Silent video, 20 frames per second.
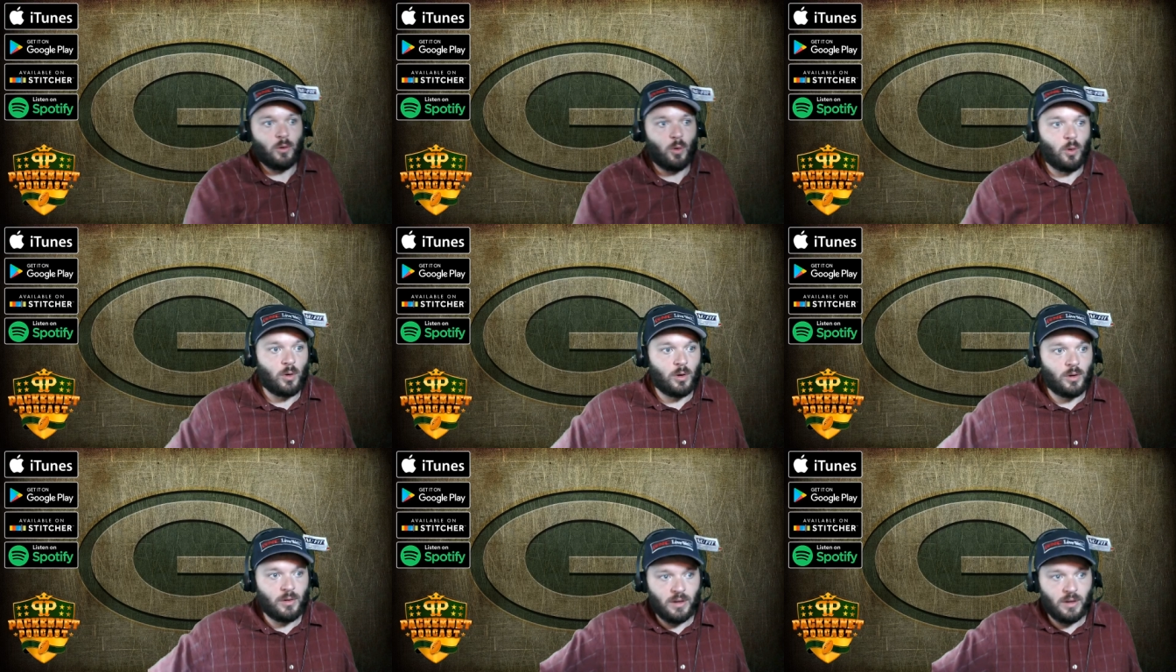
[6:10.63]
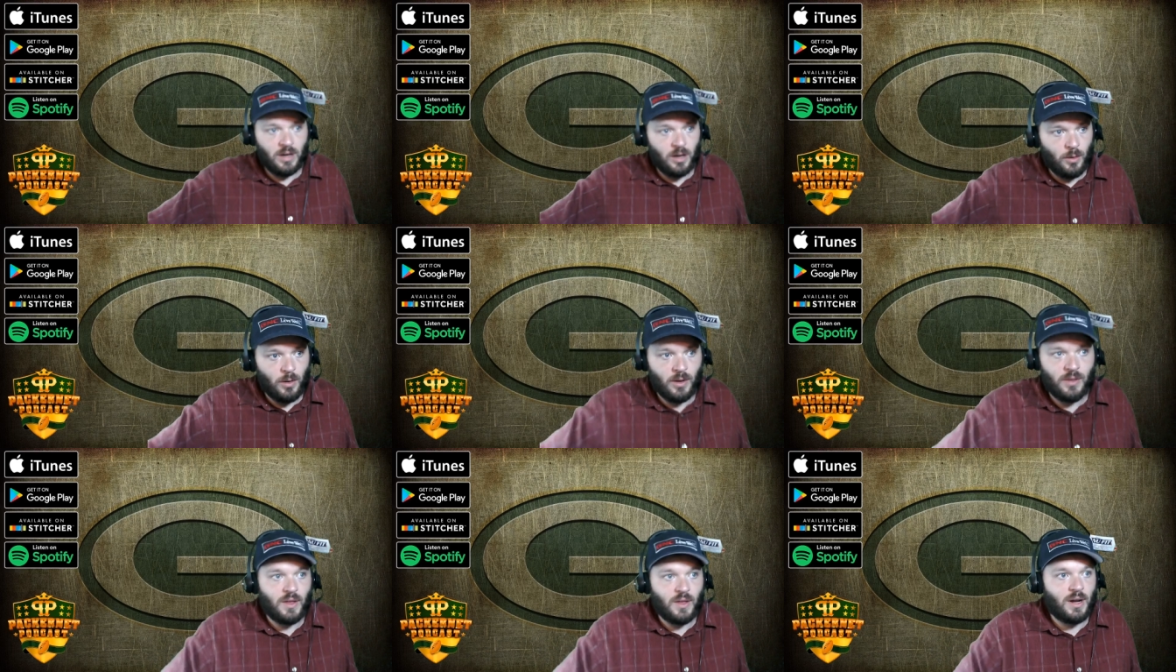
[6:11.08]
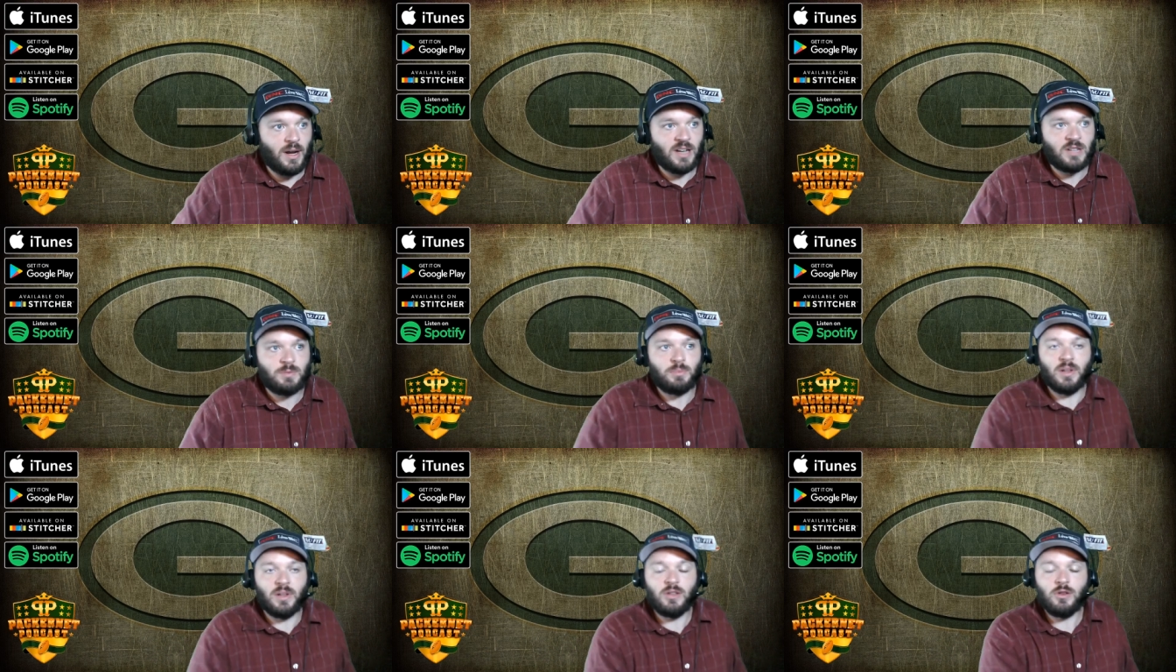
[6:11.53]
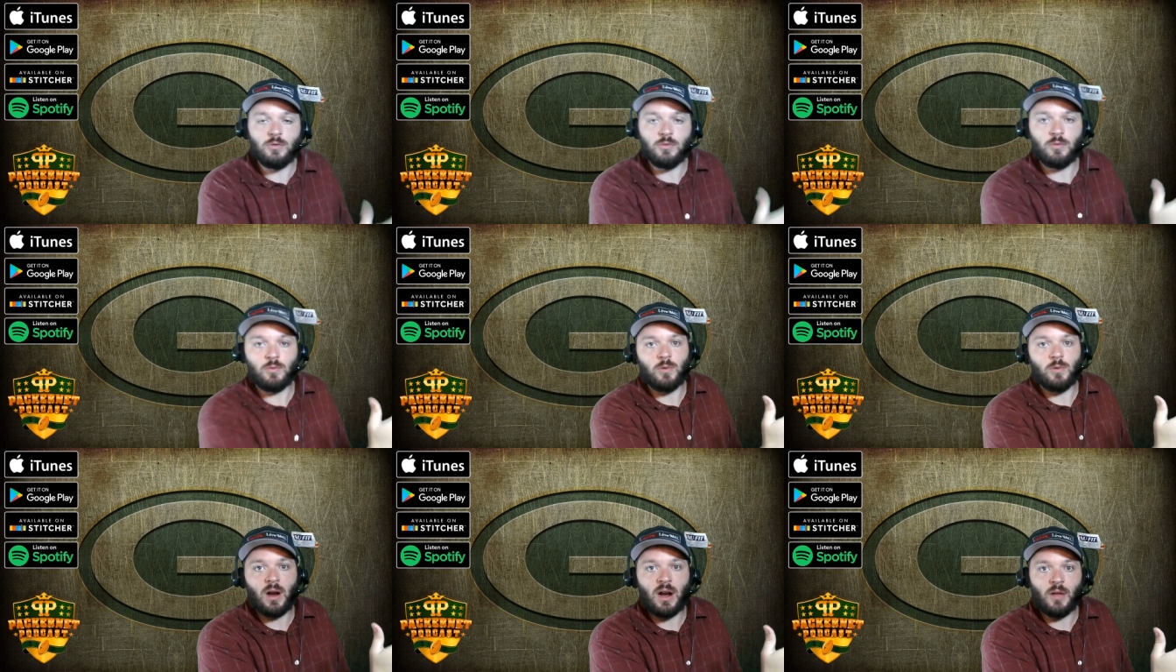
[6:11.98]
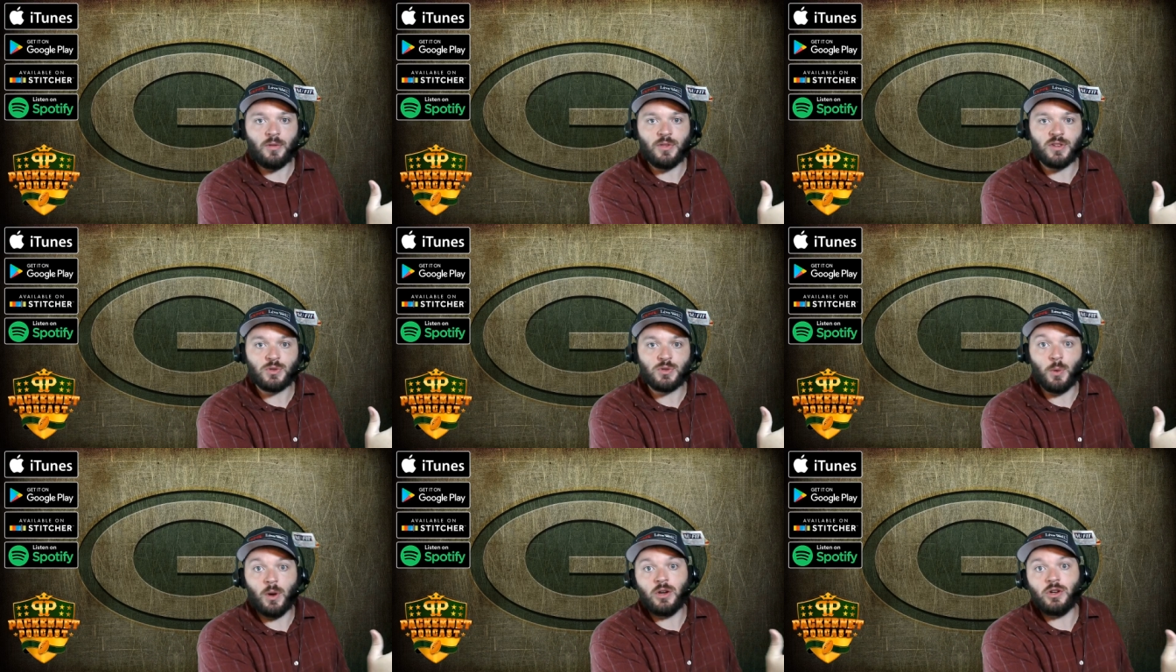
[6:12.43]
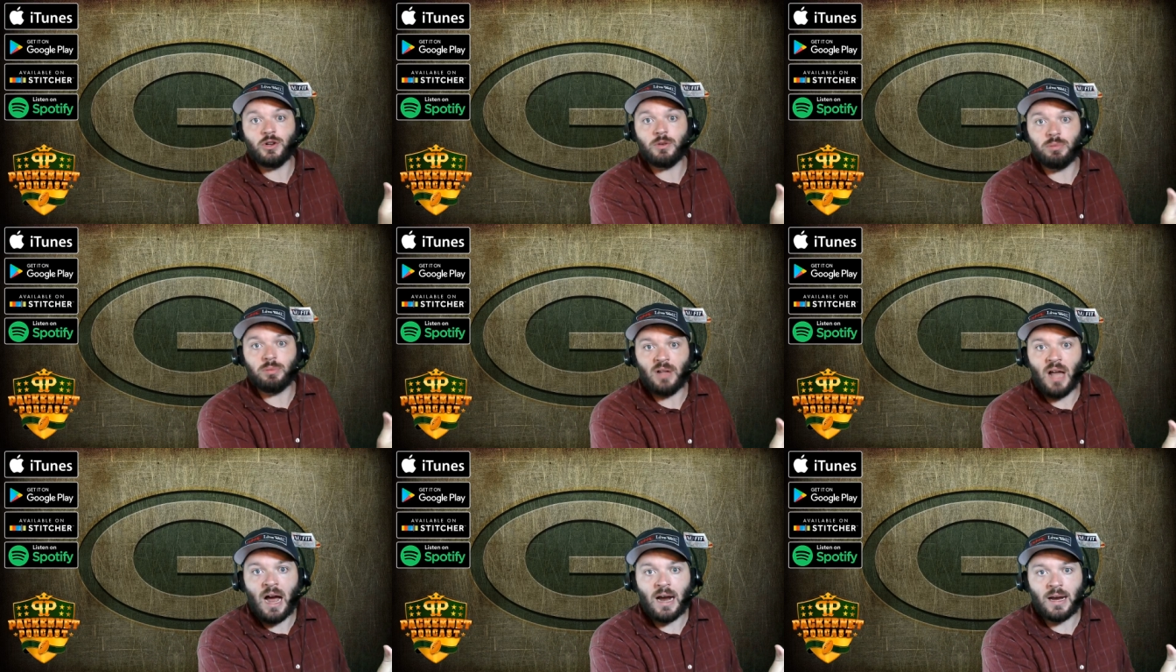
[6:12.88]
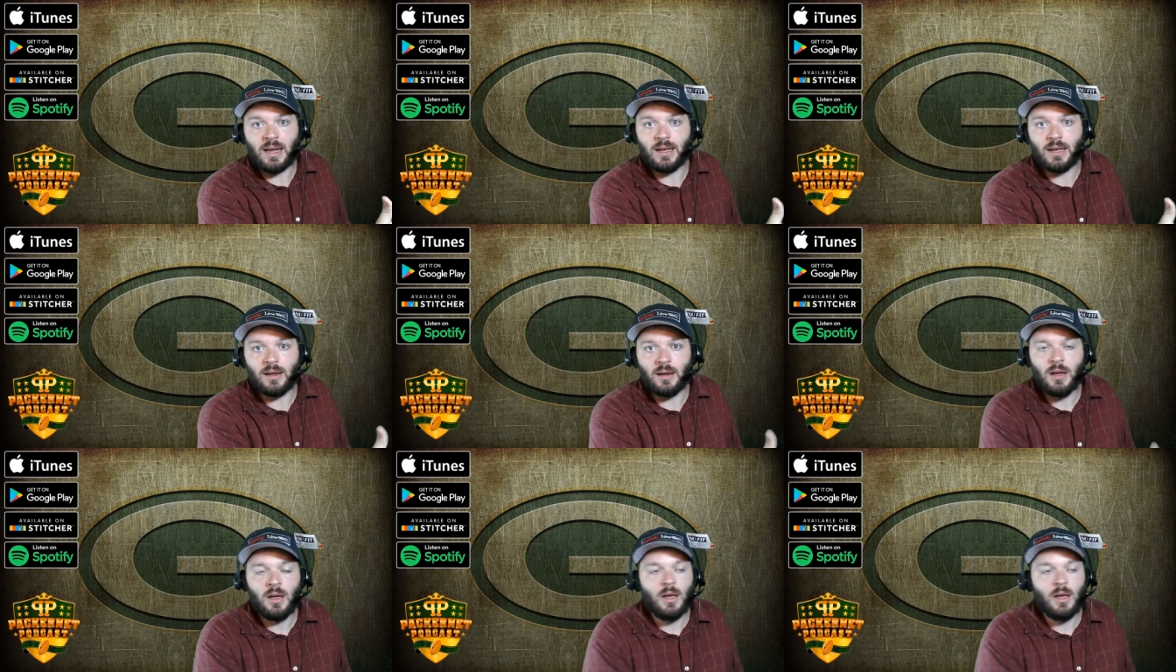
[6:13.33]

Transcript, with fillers: or then you know on the next play you run out this way and you're blocking.